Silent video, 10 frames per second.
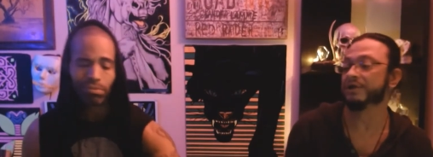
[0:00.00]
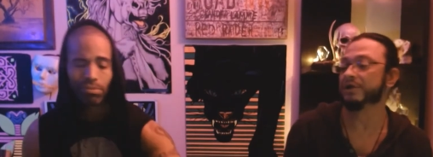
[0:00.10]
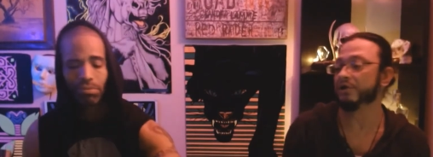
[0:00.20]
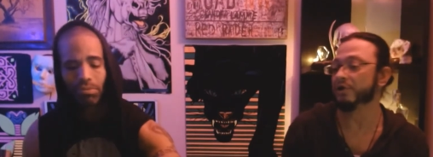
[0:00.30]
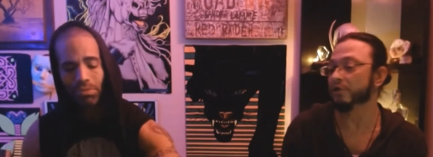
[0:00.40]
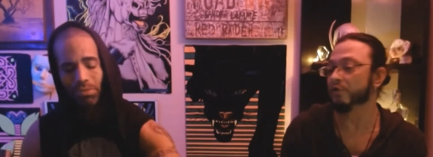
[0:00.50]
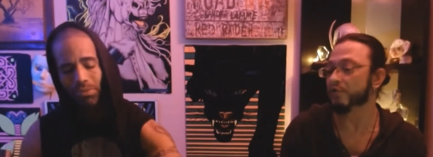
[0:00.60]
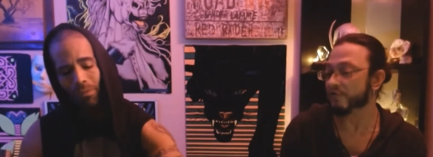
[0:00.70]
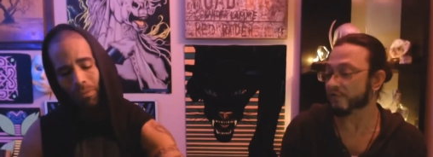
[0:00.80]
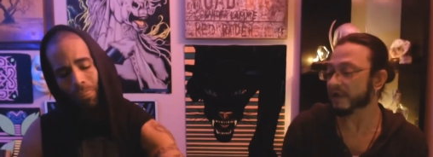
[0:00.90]
Speaker 1: Do you
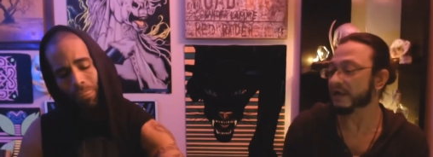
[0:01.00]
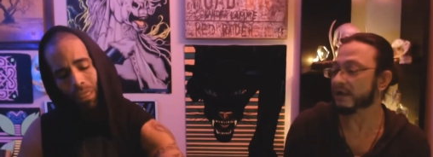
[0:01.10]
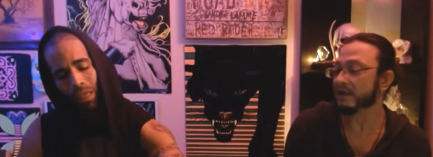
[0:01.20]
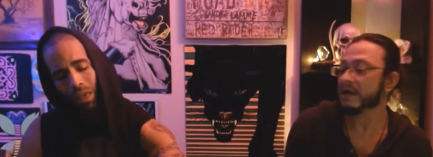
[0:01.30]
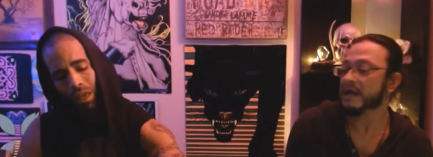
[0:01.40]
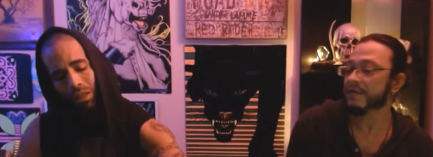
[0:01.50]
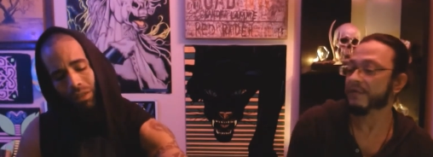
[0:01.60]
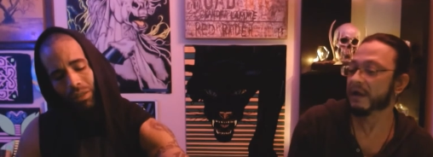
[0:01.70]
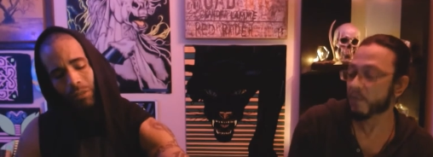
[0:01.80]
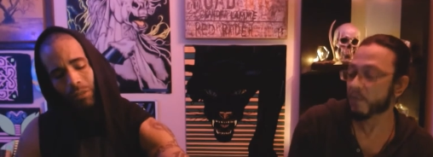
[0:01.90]
think
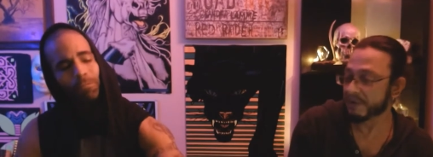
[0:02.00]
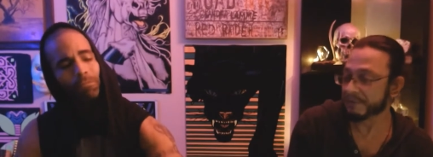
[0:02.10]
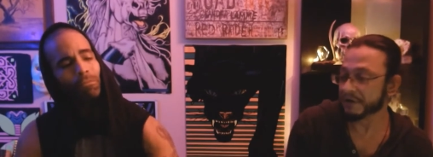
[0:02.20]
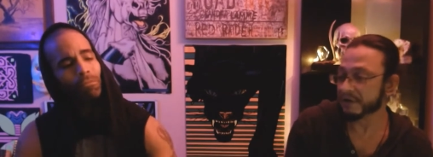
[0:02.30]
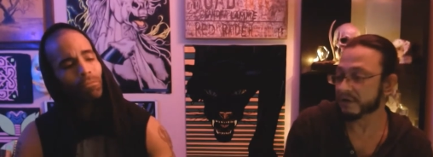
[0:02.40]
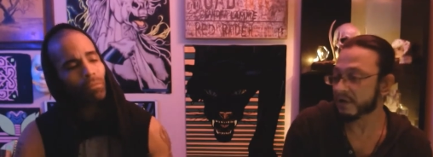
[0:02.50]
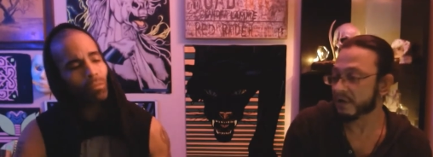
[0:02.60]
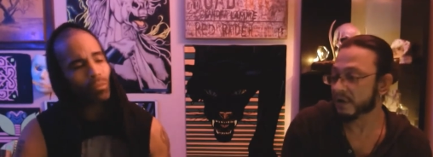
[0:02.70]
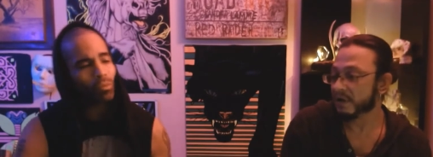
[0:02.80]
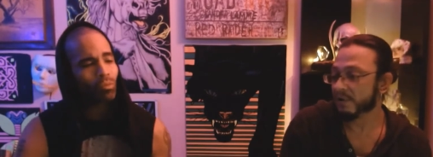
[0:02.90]
that women
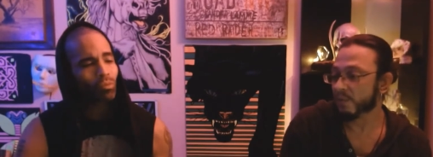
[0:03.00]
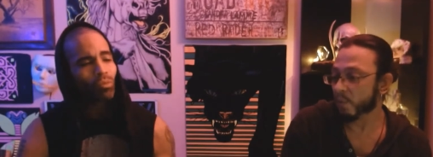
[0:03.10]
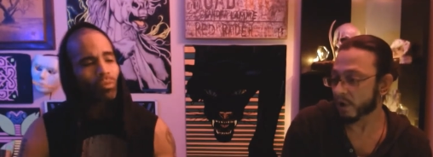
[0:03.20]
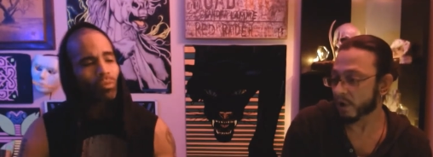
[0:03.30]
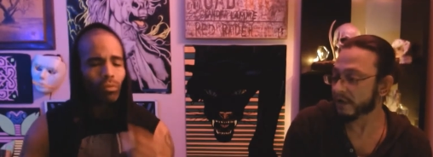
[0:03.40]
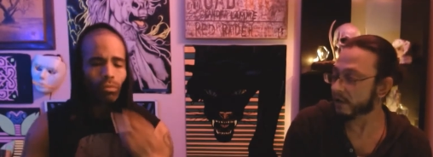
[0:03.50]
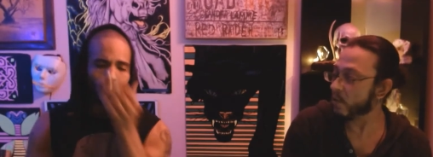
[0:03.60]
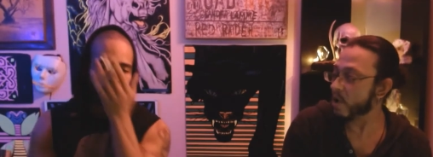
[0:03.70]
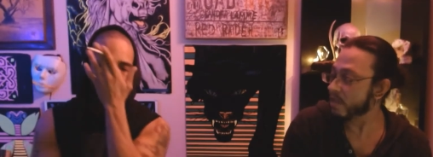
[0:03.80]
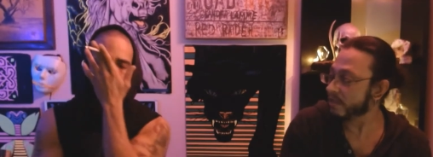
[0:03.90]
want
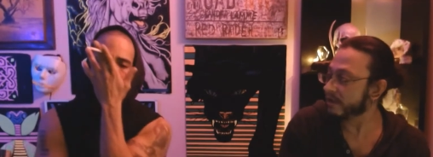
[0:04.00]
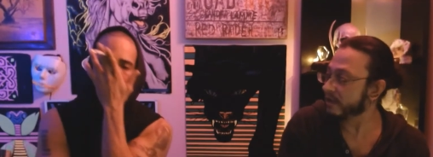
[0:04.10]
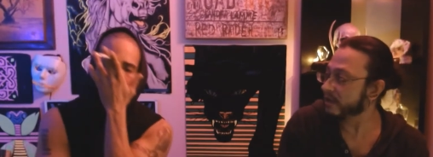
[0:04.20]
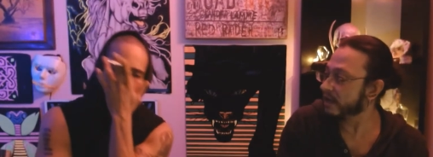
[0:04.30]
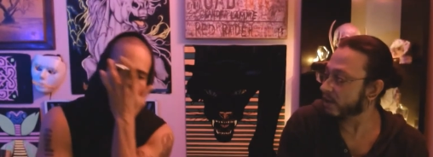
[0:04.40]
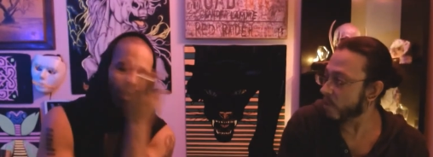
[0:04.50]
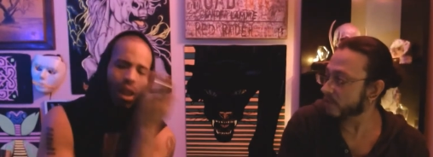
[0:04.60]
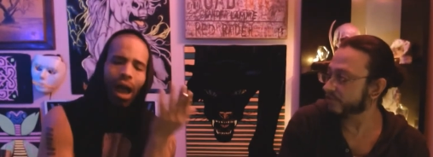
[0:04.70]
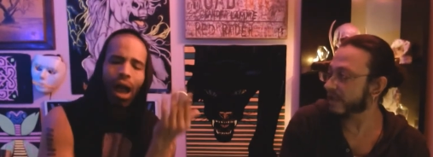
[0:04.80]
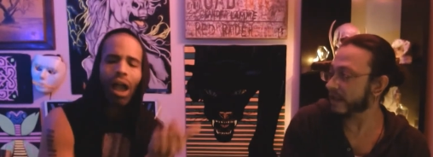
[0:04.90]
equality.
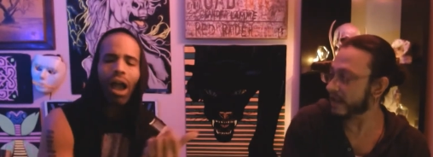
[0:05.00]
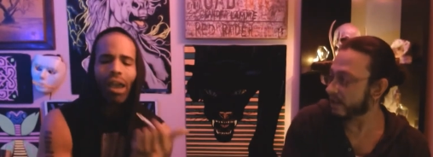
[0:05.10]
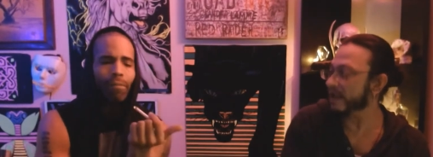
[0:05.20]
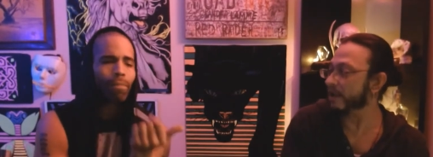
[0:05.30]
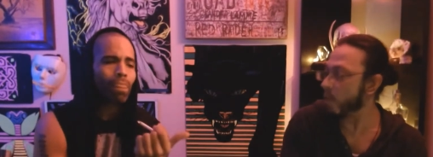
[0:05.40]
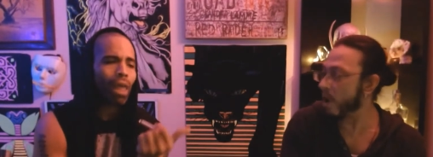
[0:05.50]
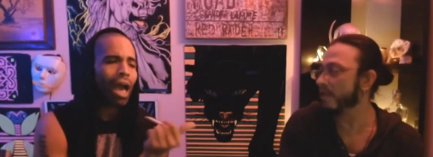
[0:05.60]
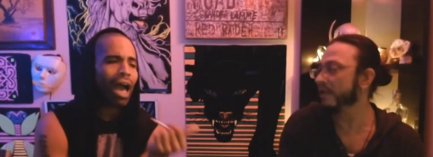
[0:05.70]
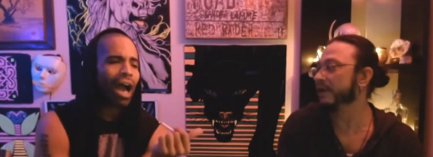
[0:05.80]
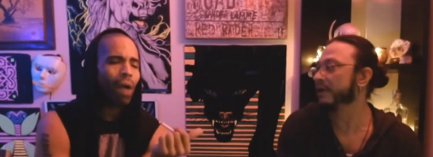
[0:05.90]
like I,
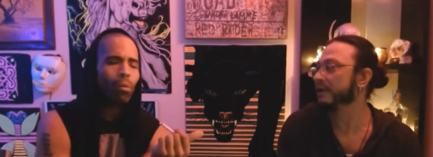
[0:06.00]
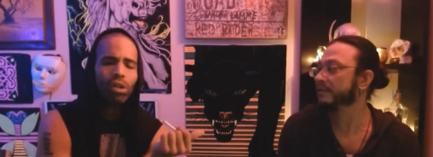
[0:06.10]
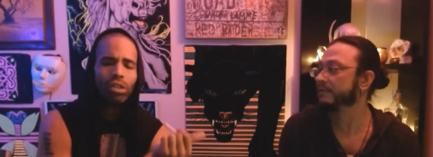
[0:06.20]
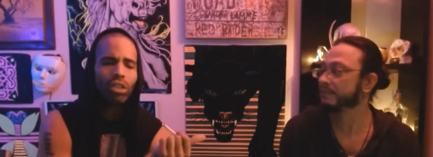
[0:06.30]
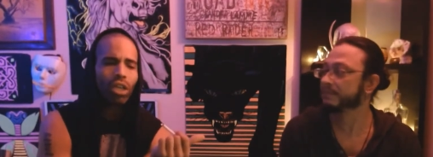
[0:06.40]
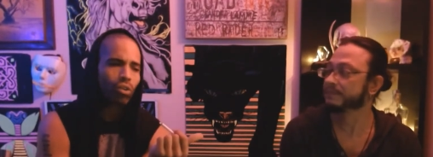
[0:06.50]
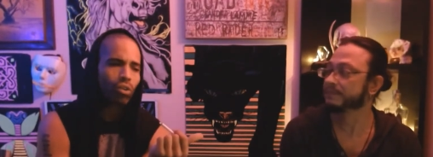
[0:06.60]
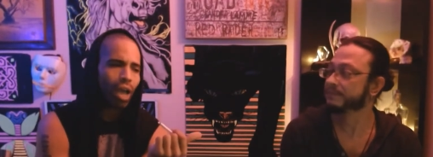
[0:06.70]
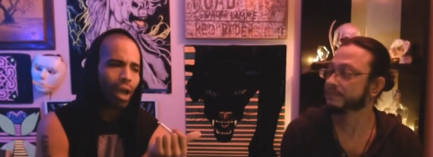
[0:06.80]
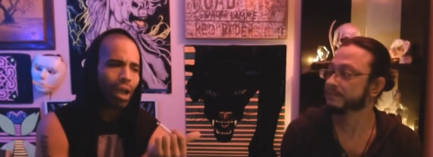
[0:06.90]
equality.
Speaker 2: I want to touch on.
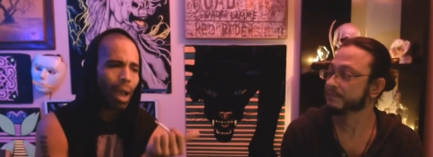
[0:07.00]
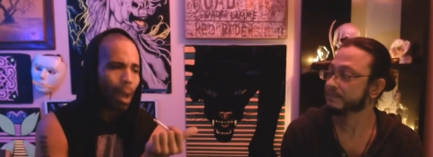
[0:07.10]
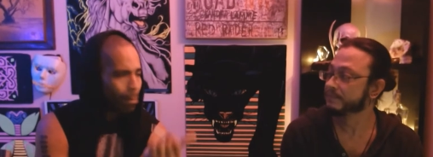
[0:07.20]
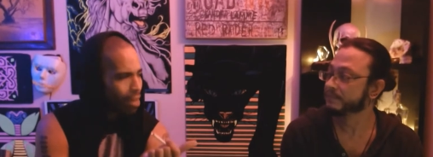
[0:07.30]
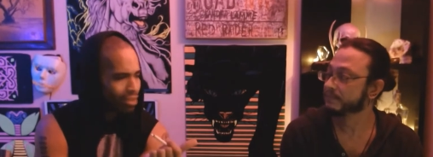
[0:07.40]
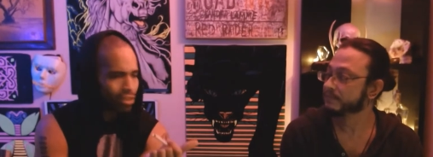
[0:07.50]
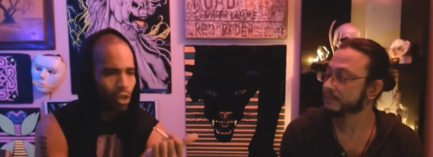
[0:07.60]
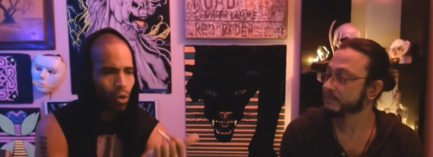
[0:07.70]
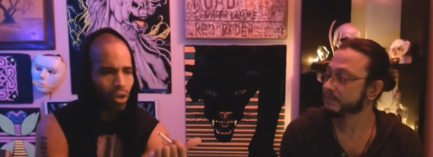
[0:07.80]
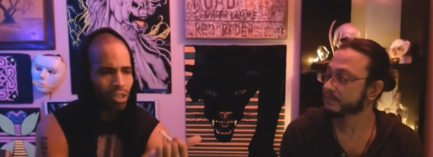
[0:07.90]
I, am gonna answer the
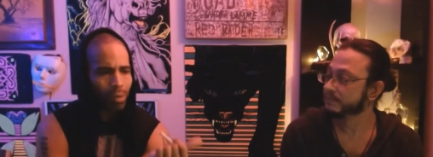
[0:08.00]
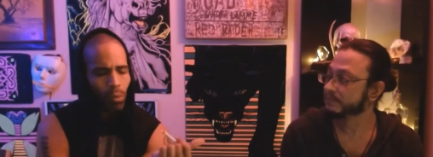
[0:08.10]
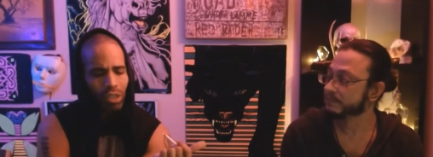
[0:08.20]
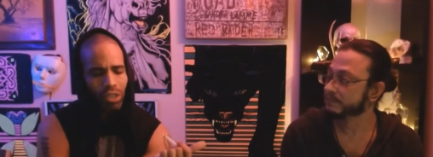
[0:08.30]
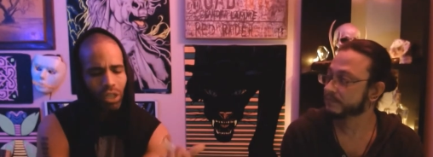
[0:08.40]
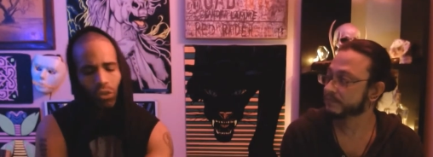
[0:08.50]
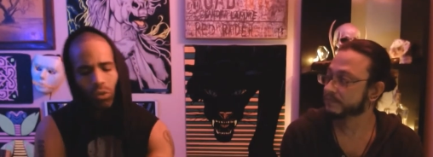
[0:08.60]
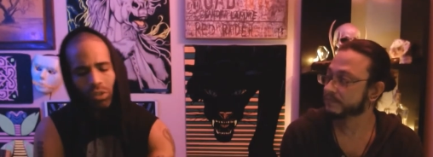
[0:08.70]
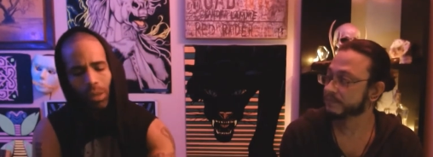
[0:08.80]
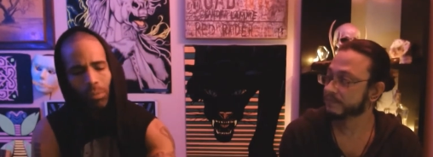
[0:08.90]
question, but I want to touch on
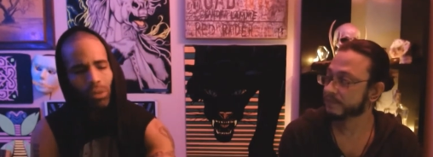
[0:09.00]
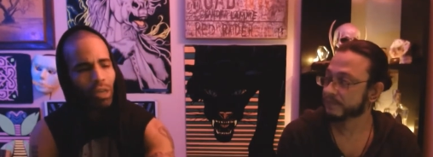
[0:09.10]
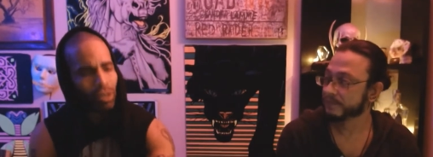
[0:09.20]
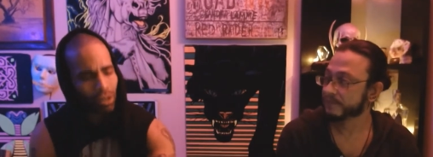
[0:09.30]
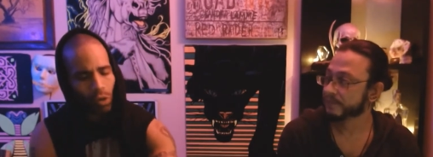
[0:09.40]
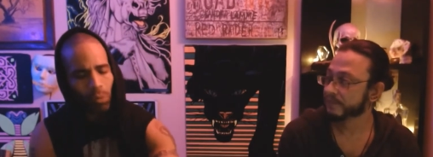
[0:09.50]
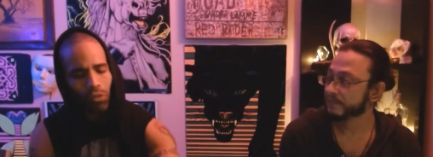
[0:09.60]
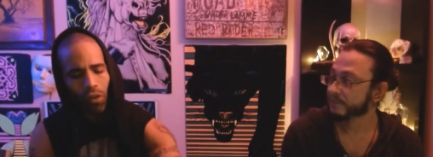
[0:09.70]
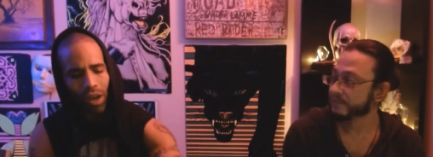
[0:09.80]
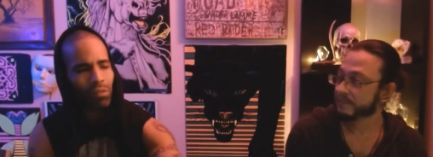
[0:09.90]
something. You know, before
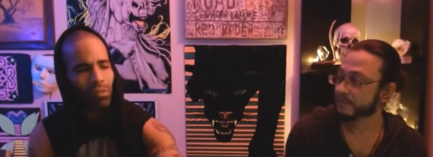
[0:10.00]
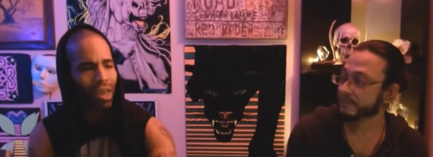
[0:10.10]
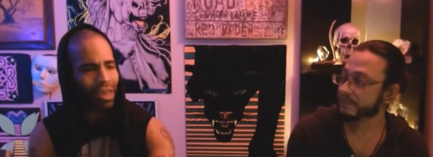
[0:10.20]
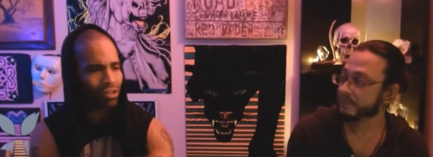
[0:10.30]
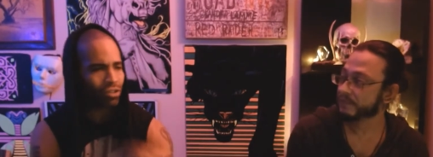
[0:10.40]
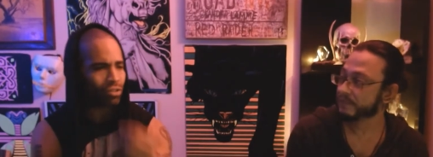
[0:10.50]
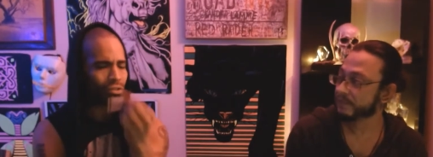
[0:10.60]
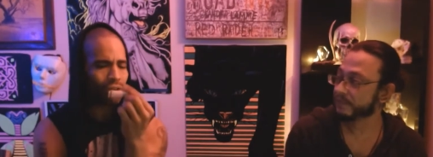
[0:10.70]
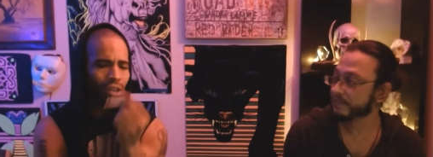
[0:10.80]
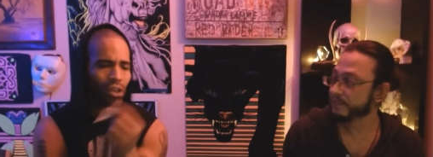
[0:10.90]
I give my answer
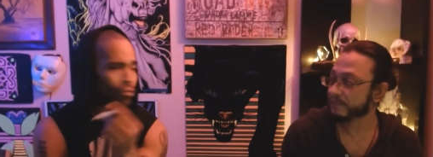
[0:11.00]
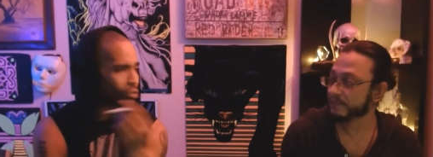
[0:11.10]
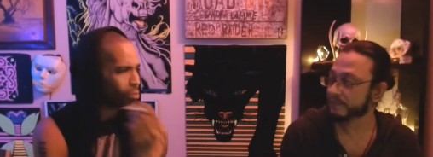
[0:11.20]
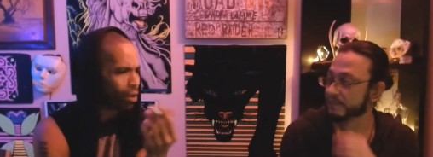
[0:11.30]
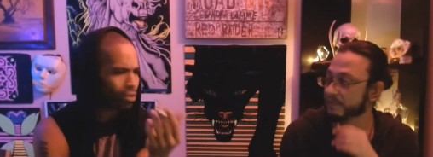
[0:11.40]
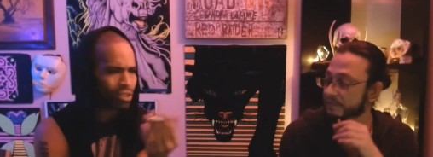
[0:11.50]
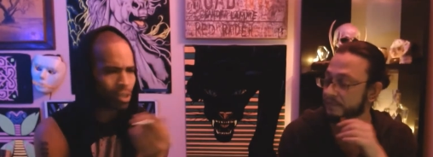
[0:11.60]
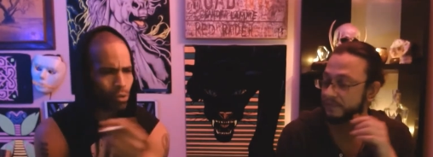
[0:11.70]
in response to something you